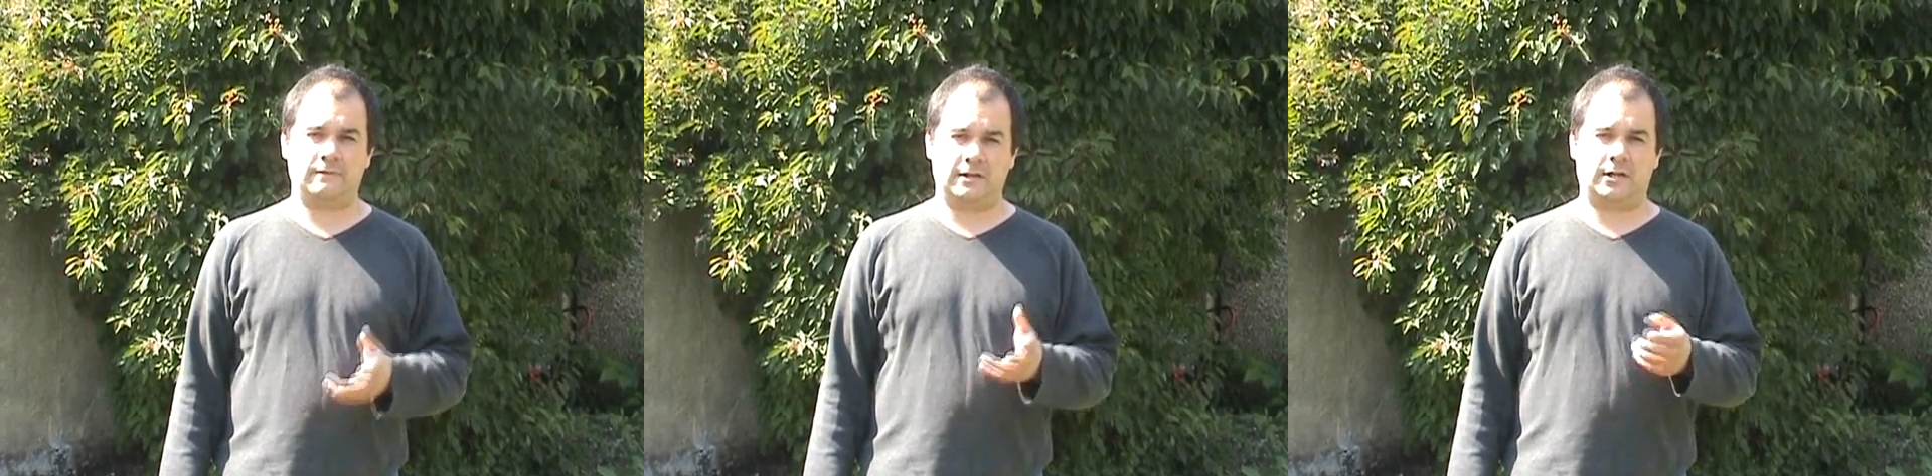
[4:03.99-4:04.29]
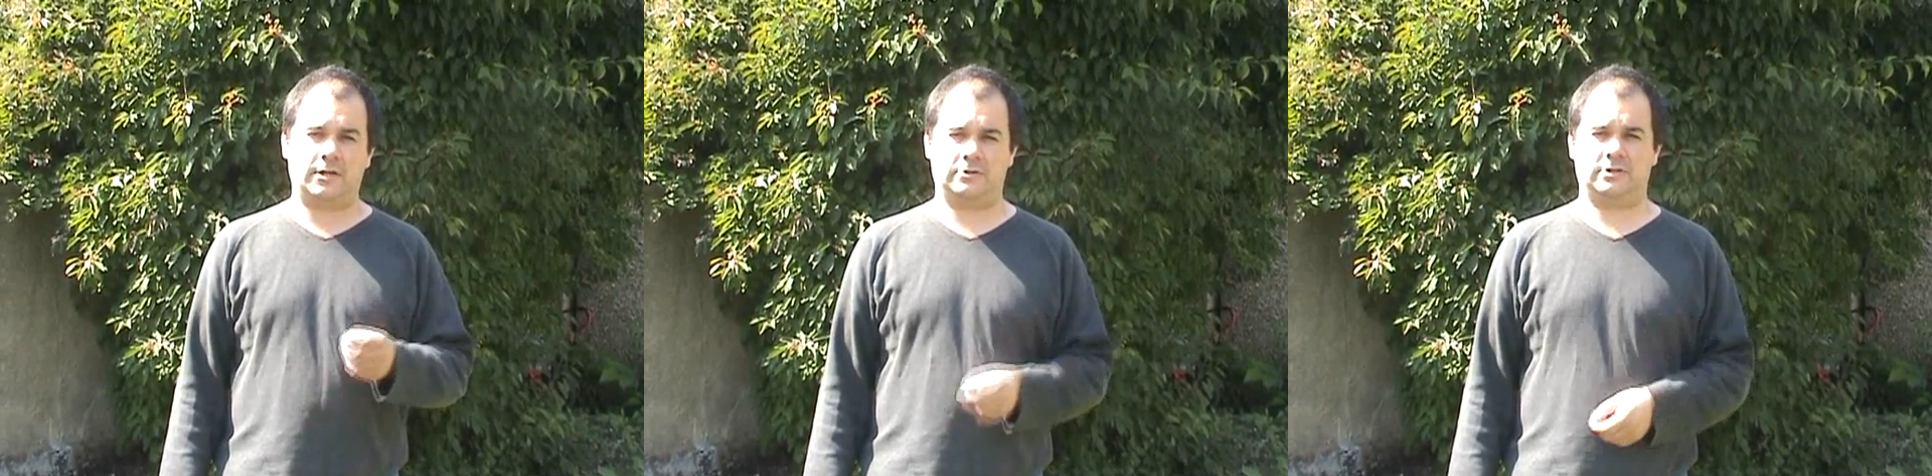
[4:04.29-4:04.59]

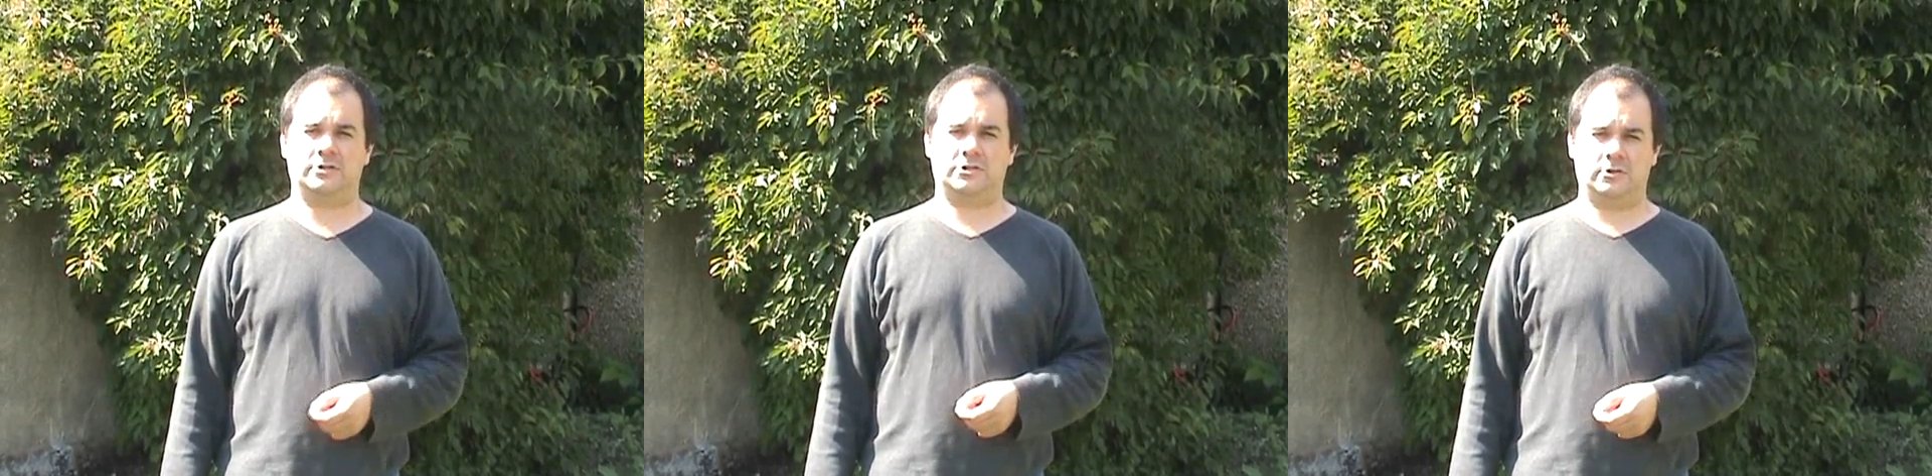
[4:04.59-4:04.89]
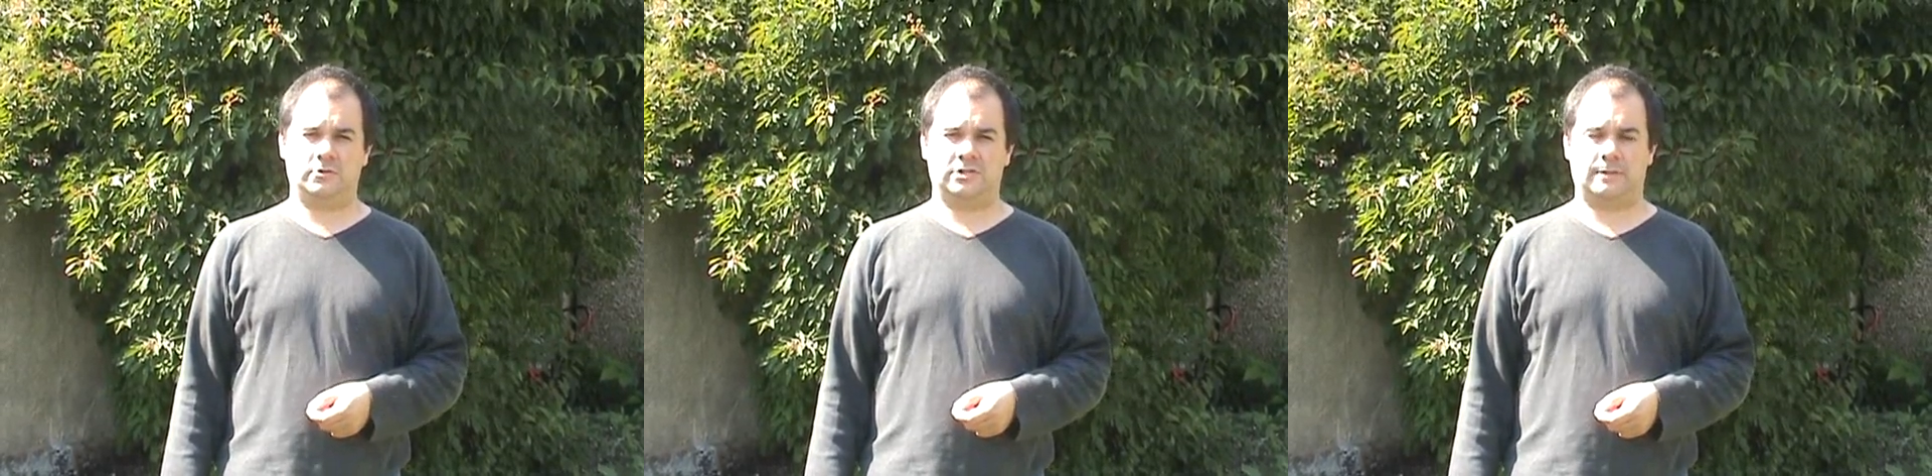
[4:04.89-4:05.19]
included the
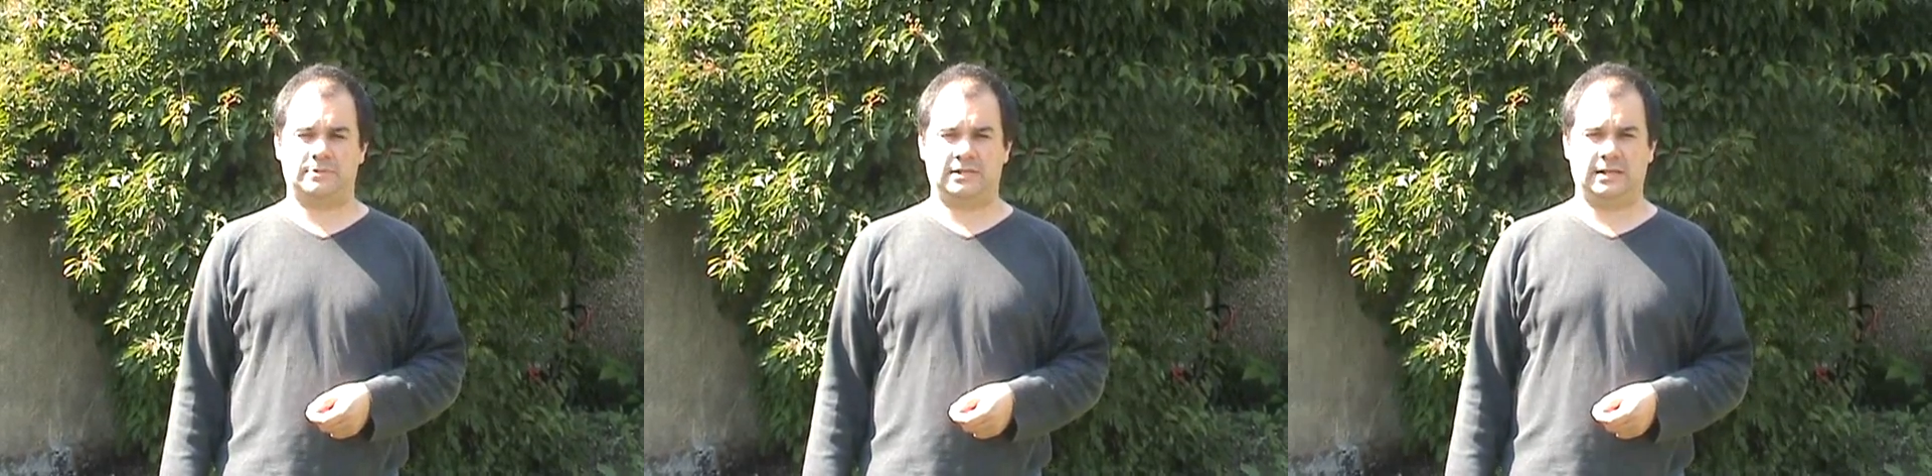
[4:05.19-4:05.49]
2 deputy